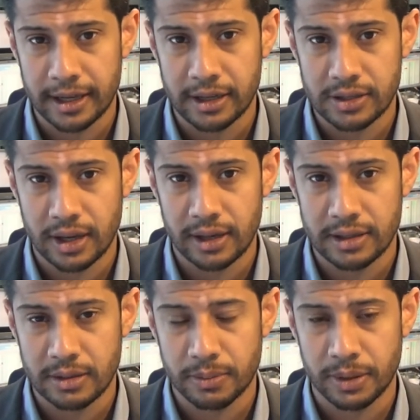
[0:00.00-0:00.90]
So
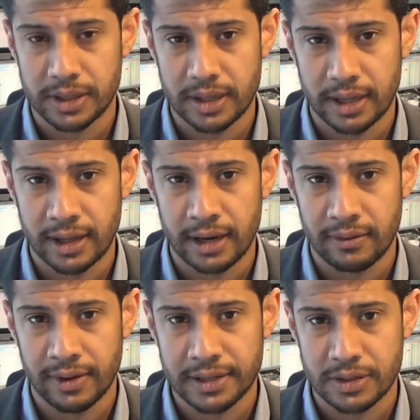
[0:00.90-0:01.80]
it's pretty certain that
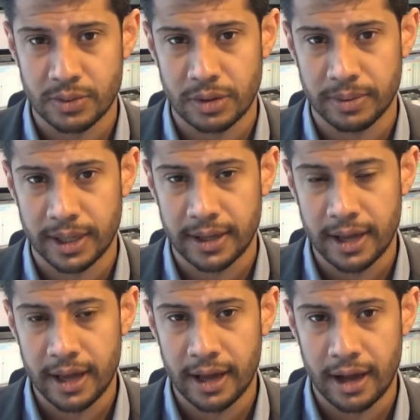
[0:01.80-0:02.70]
investors will be
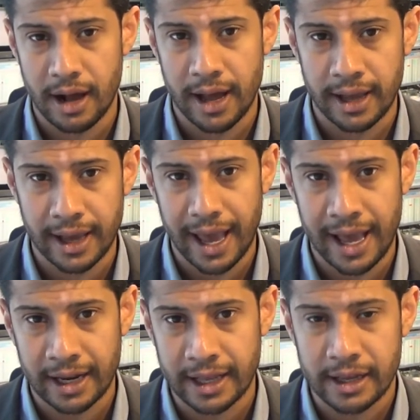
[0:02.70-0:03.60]
eyeing
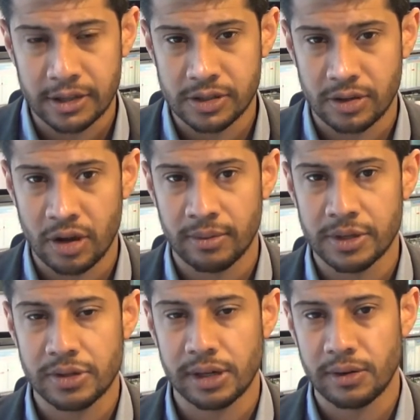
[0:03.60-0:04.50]
any sort of
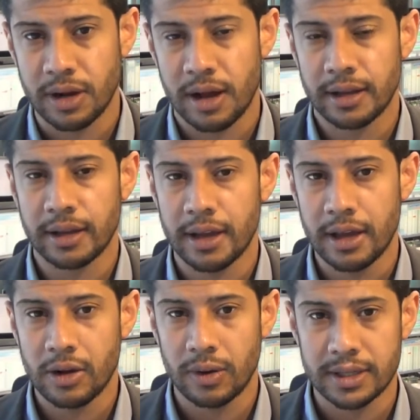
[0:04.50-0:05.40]
commentary regarding
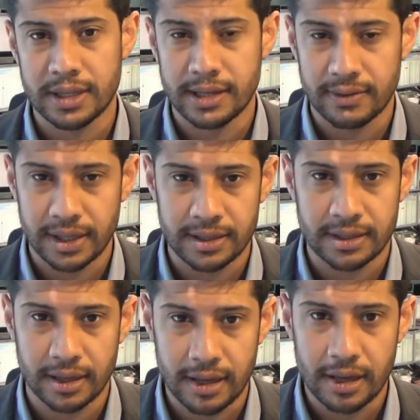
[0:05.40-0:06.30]
quantitative
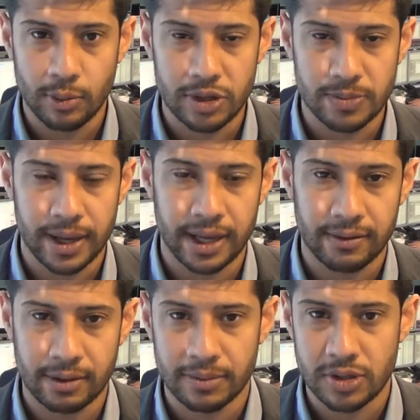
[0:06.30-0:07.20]
easing, which may
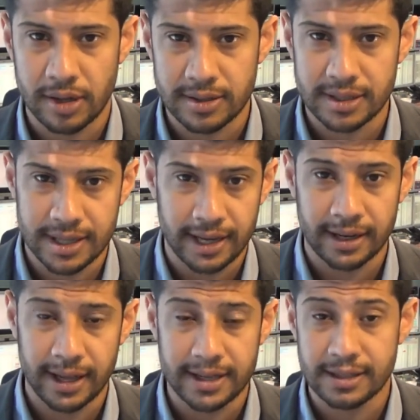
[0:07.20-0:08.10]
give them a chance to
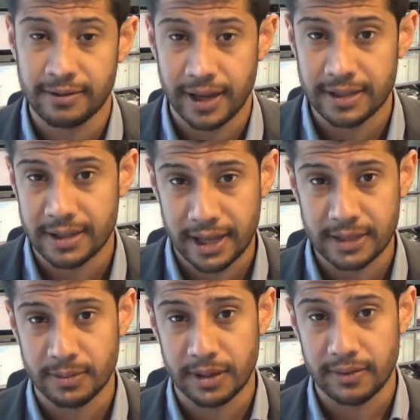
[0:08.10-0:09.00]
second-guess the Fed's
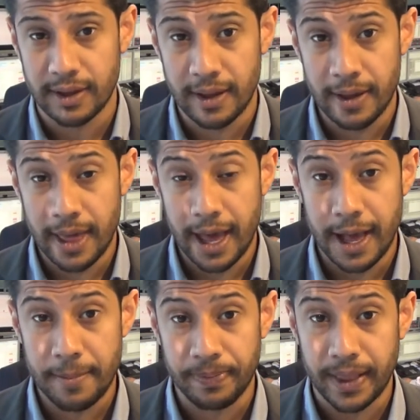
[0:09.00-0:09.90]
next move.
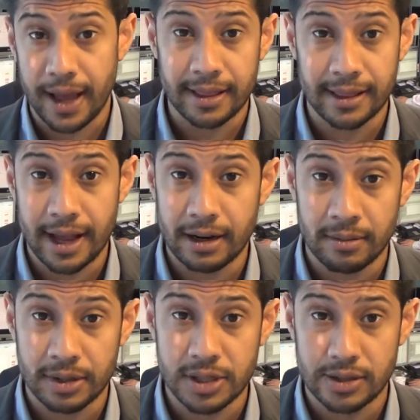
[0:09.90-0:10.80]
Other than that, not
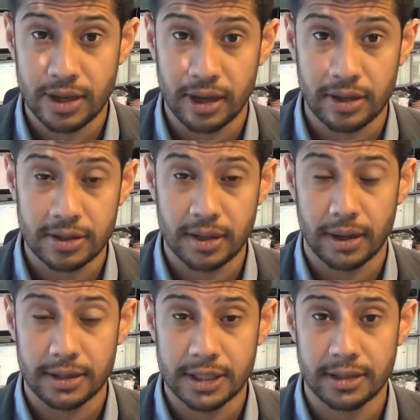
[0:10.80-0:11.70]
much else going on, so
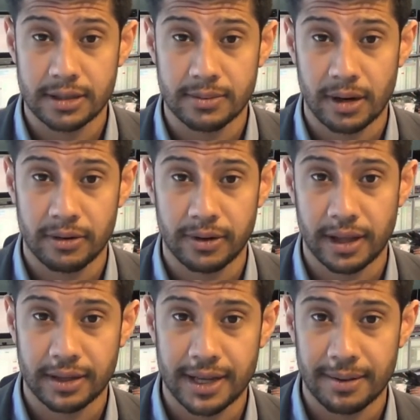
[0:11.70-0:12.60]
I'll see you tomorrow for
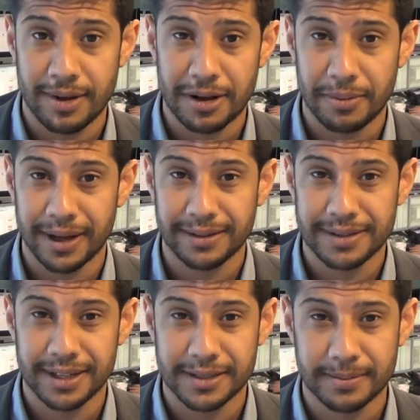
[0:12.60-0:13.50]
another Daily Market Bite.
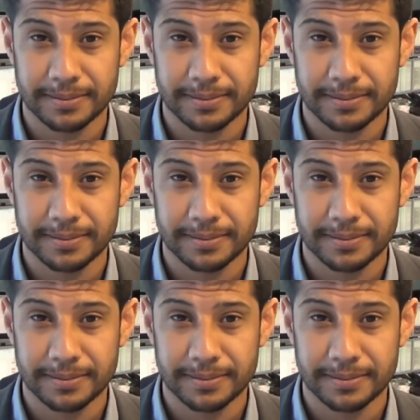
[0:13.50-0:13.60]
Cheers.